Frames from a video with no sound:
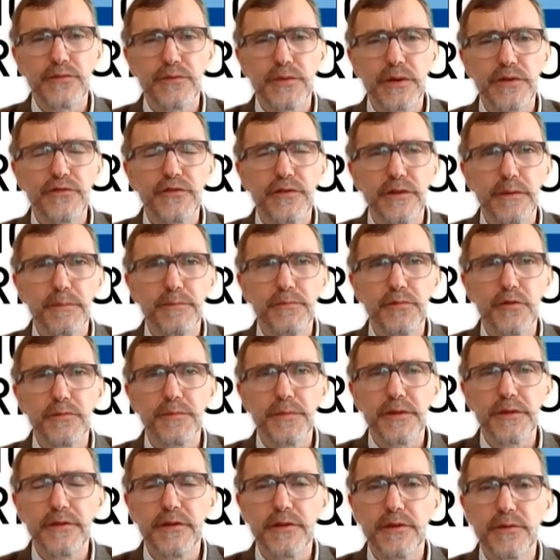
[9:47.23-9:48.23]
Russian input
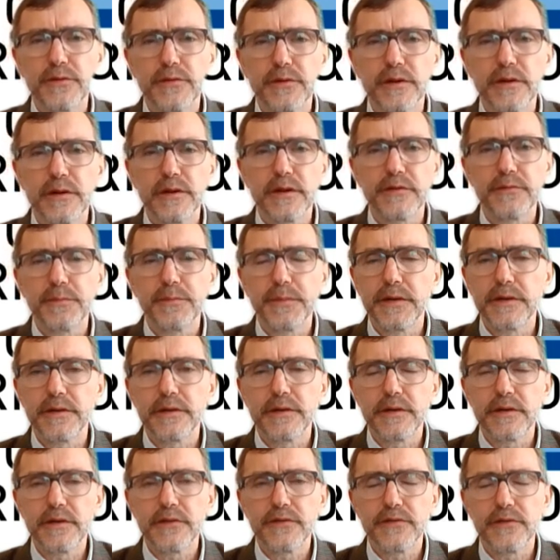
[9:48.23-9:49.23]
material has
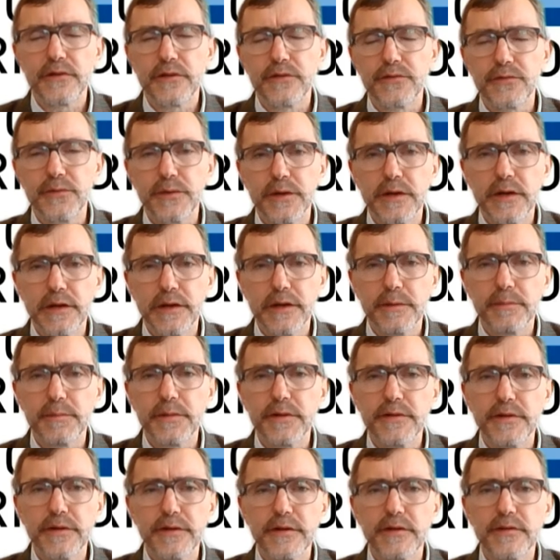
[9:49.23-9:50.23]
been is, is really limited.